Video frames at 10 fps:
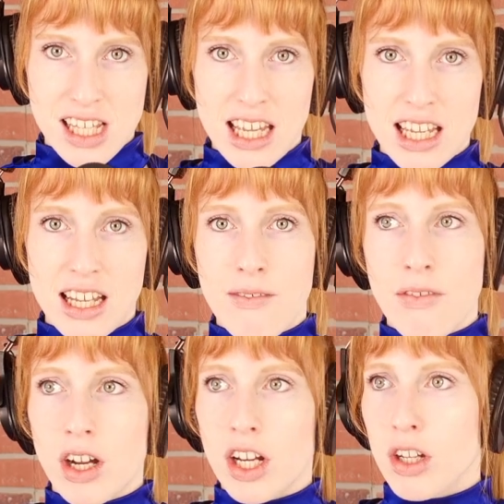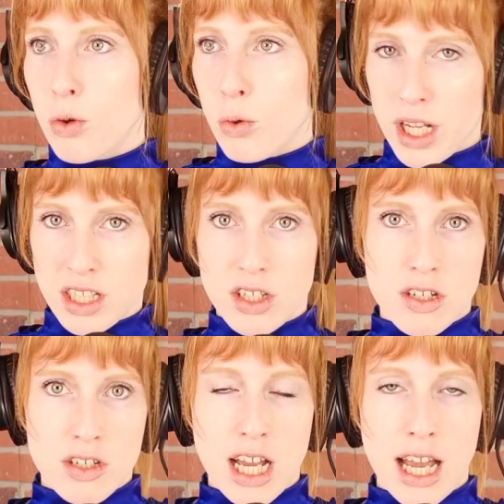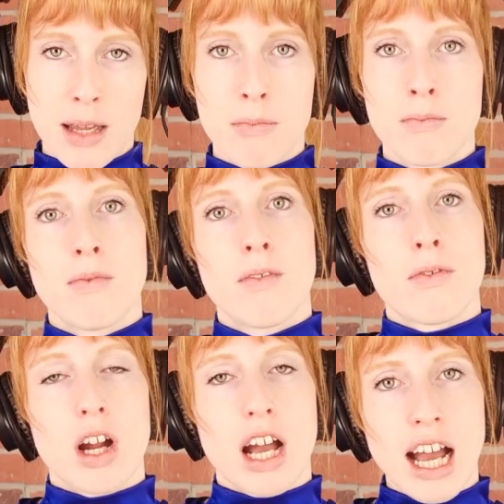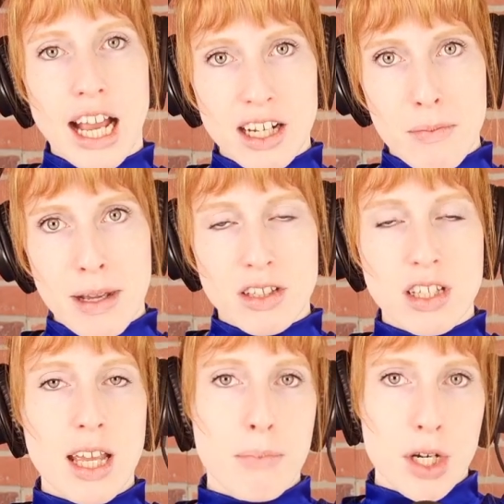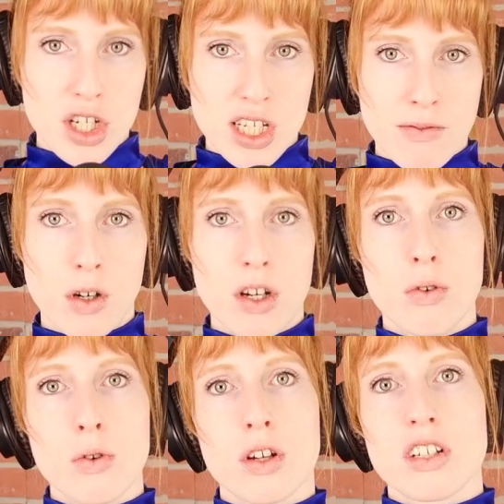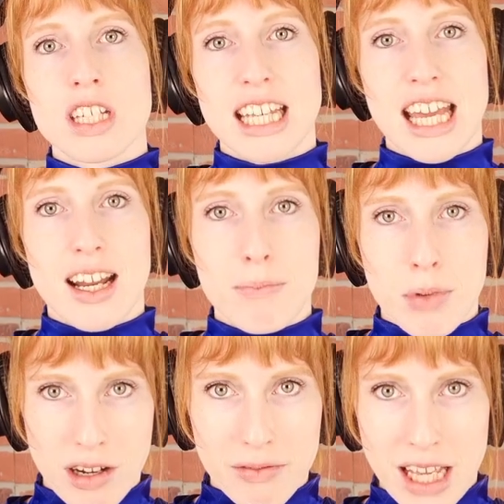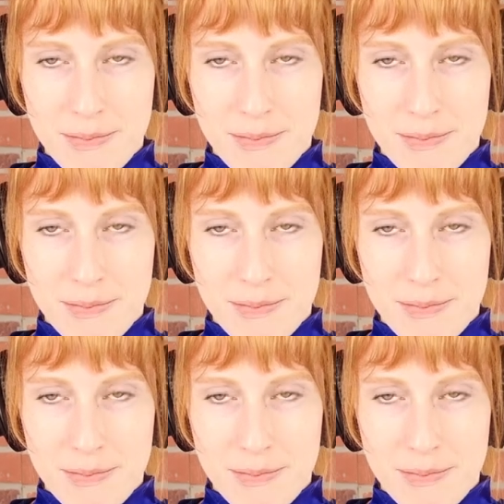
in a very quick turn time for a higher amount than they purchased for in order to get a profit.